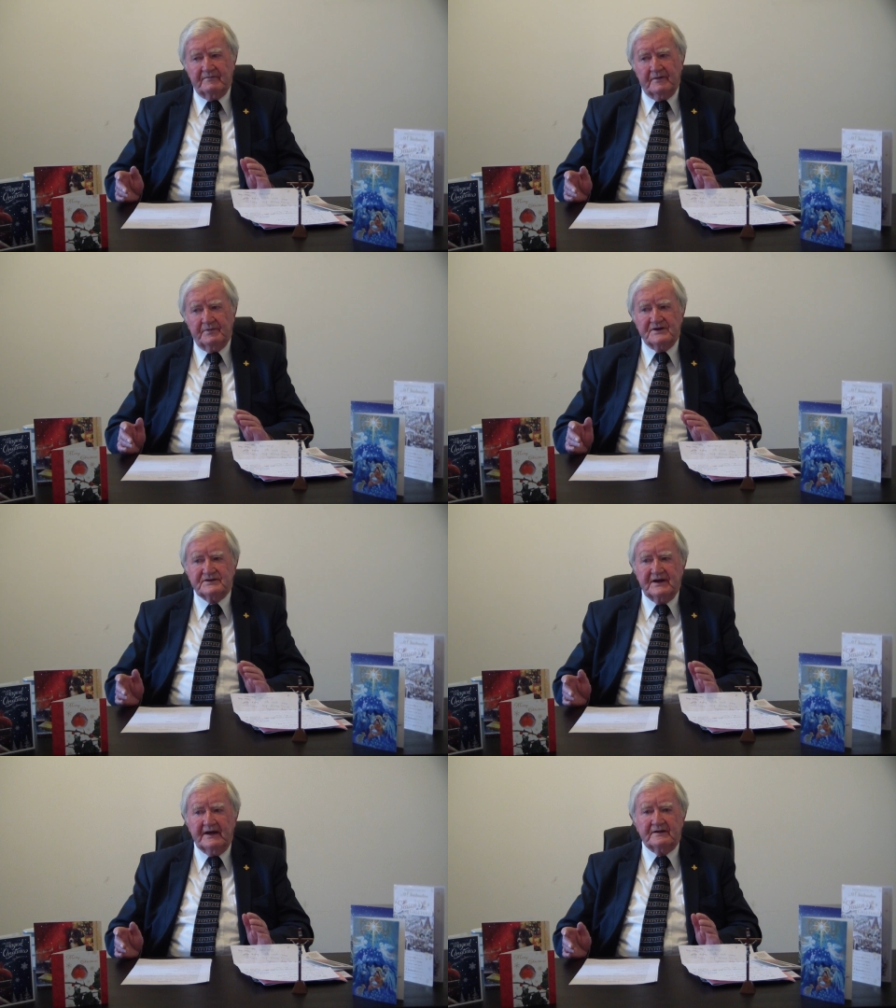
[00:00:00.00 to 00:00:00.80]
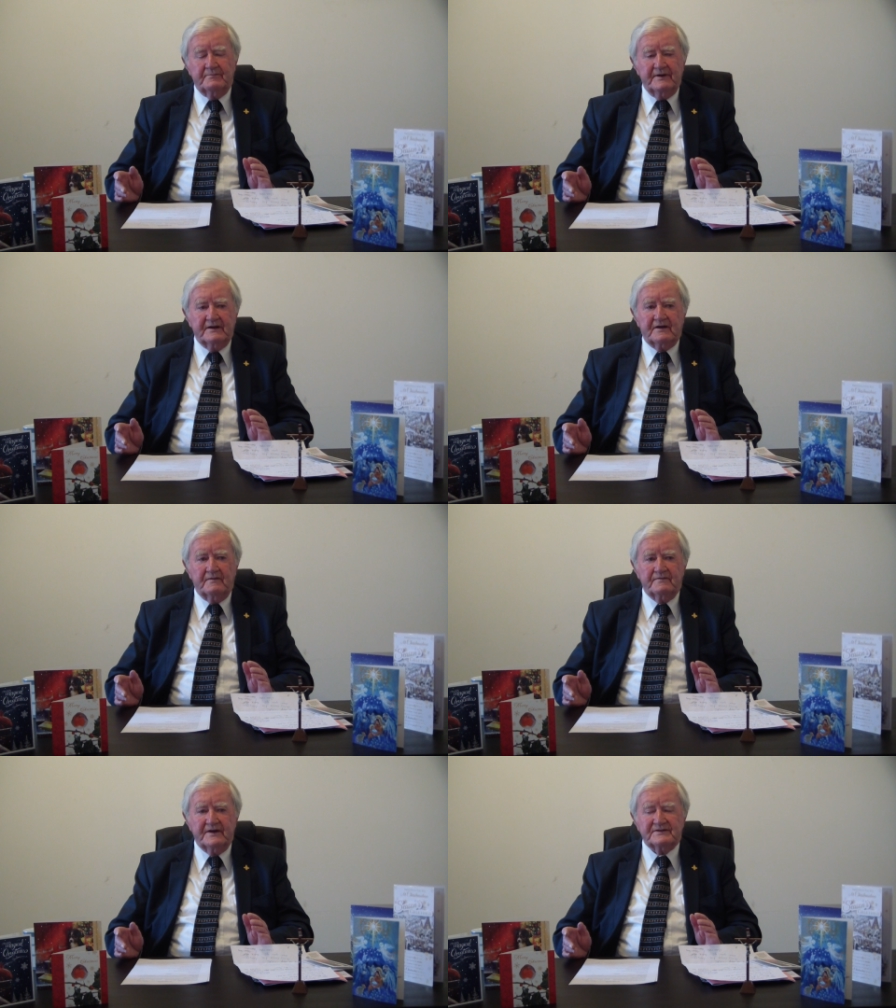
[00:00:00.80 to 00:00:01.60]
if a person hadn't been in
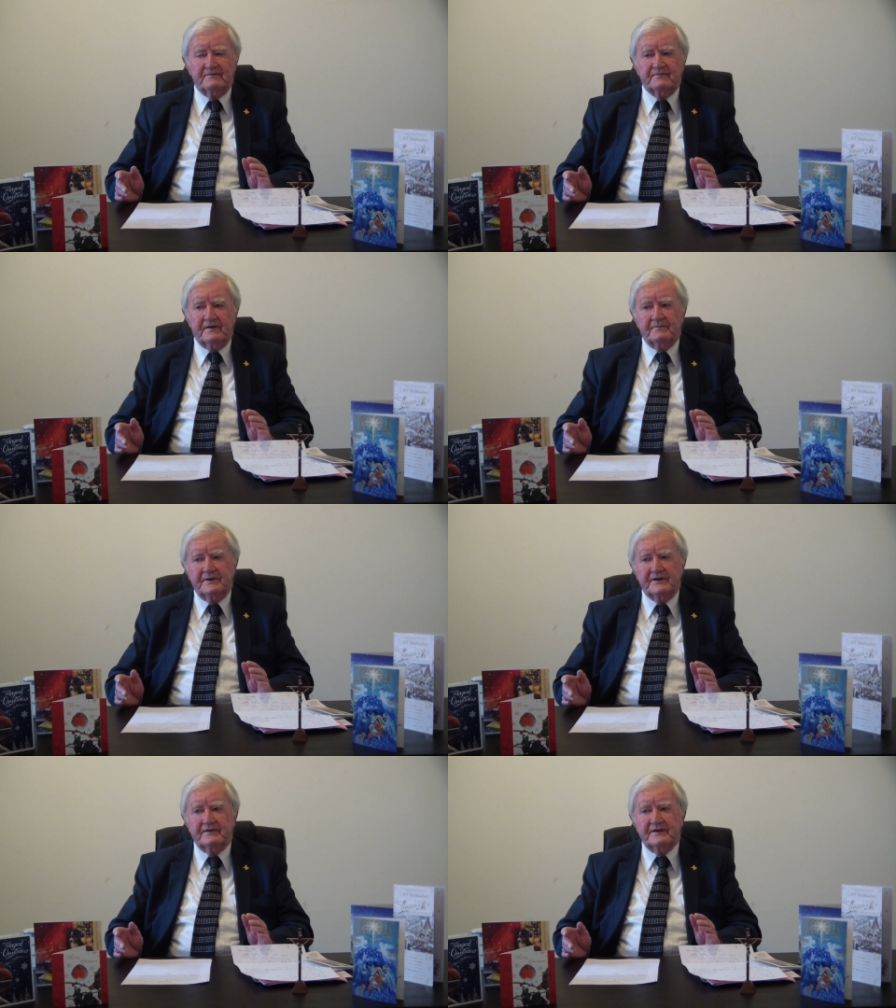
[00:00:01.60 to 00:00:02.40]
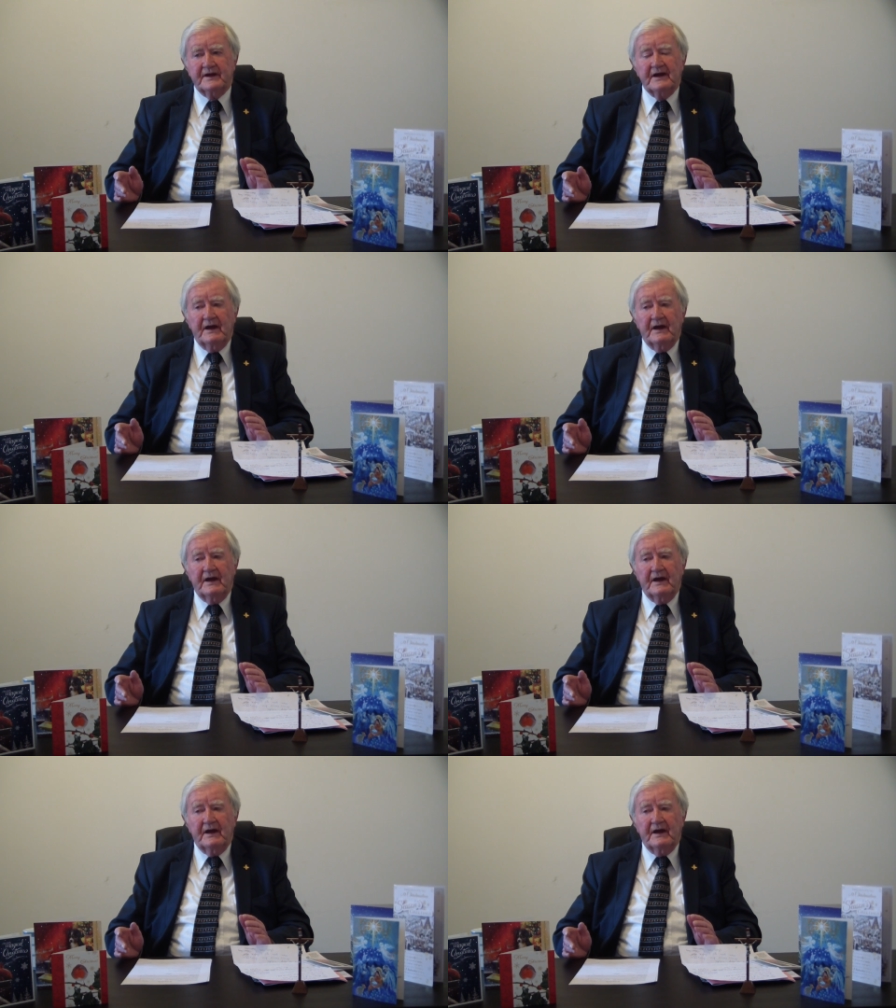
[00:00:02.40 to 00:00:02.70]
confession for a period,